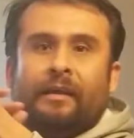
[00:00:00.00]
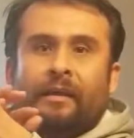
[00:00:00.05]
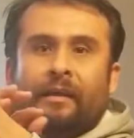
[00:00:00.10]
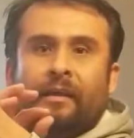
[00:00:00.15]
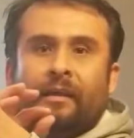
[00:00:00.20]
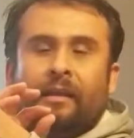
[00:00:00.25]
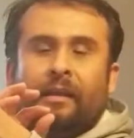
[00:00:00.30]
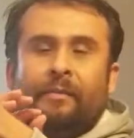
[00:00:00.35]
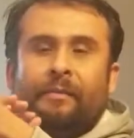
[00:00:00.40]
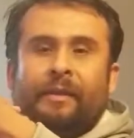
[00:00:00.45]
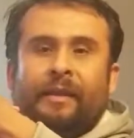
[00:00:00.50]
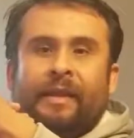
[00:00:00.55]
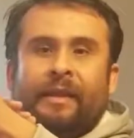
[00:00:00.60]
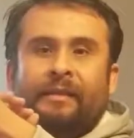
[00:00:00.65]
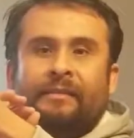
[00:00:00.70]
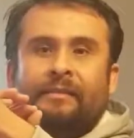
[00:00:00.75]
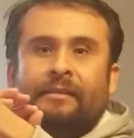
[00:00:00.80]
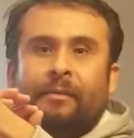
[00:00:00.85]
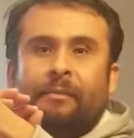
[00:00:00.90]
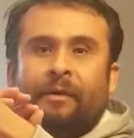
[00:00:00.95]
eliminate
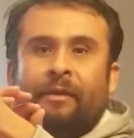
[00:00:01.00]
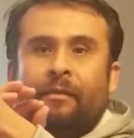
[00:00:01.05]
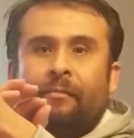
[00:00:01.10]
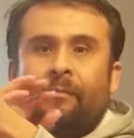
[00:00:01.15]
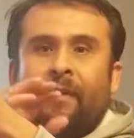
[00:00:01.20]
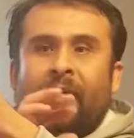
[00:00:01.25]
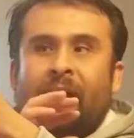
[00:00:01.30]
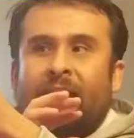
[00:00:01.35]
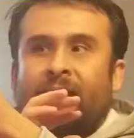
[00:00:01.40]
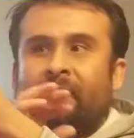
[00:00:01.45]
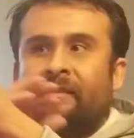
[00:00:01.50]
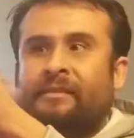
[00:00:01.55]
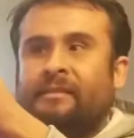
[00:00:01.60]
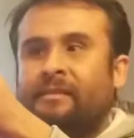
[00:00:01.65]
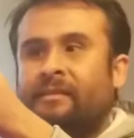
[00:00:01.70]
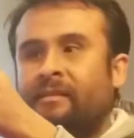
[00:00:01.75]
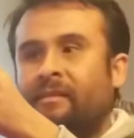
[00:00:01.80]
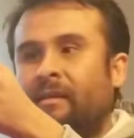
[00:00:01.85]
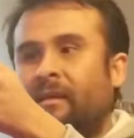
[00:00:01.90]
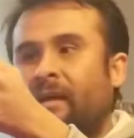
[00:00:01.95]
some of the balance.
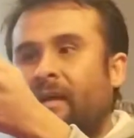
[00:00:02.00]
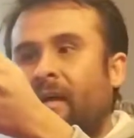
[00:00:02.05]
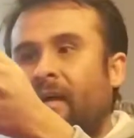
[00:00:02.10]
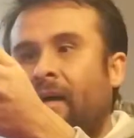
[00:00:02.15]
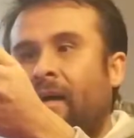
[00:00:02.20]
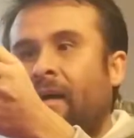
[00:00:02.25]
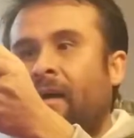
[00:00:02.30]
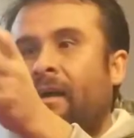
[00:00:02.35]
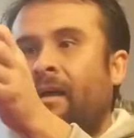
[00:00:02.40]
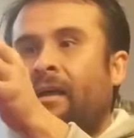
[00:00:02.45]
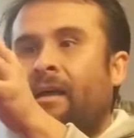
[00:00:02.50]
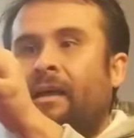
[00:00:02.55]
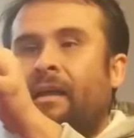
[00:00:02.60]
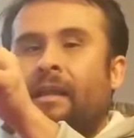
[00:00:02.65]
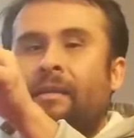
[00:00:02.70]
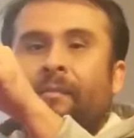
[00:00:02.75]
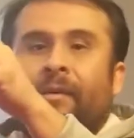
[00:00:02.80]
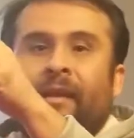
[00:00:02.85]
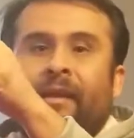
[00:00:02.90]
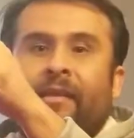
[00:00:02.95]
Uh,
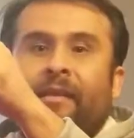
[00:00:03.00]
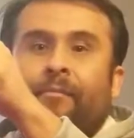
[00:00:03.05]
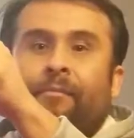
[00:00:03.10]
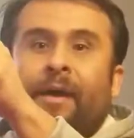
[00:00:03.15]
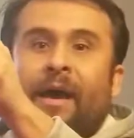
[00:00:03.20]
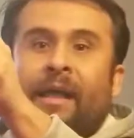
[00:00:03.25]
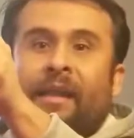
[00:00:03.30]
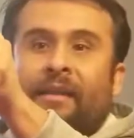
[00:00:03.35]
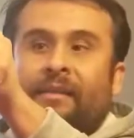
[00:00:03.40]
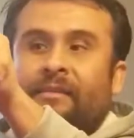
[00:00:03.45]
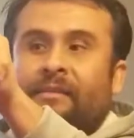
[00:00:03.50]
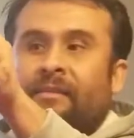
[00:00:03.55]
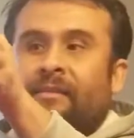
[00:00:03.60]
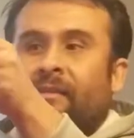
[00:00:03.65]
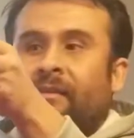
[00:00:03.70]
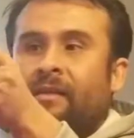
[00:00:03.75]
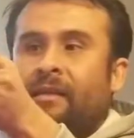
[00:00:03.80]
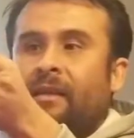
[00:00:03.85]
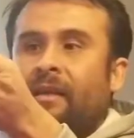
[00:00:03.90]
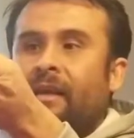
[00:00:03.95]
eliminate the balance
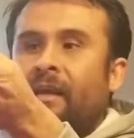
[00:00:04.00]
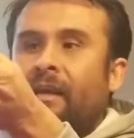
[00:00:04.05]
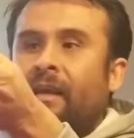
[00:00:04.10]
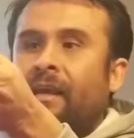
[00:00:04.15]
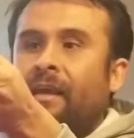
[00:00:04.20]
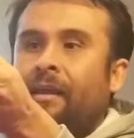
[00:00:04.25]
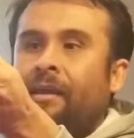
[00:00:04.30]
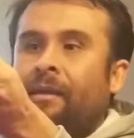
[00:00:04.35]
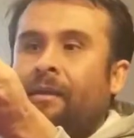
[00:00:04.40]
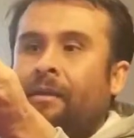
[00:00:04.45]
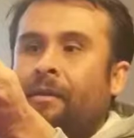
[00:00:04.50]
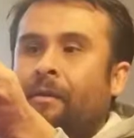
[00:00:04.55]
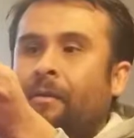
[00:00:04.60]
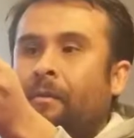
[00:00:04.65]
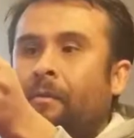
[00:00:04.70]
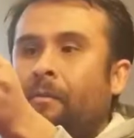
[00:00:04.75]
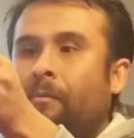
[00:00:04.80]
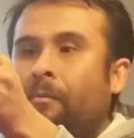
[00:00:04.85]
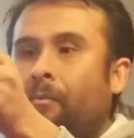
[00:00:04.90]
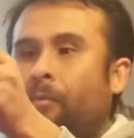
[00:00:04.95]
and
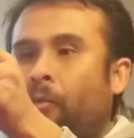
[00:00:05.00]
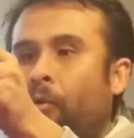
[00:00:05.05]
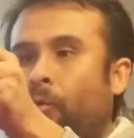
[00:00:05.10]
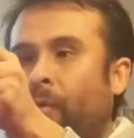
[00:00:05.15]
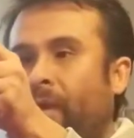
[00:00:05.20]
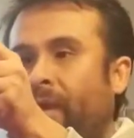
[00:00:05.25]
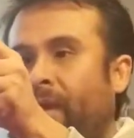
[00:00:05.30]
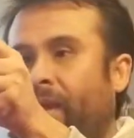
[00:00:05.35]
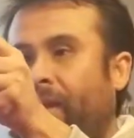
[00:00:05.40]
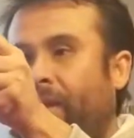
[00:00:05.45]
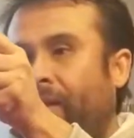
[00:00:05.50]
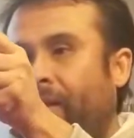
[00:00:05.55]
move it